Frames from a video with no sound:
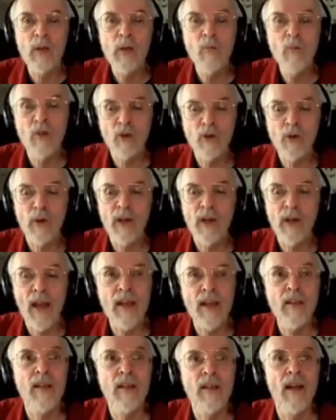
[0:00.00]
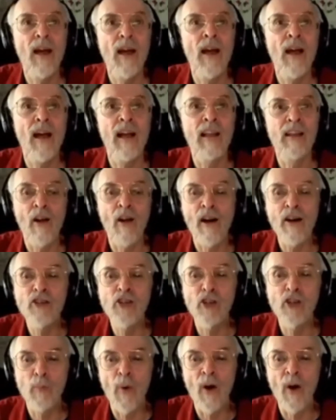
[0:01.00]
we will create a
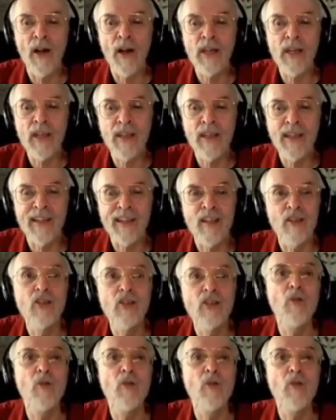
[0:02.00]
larger body that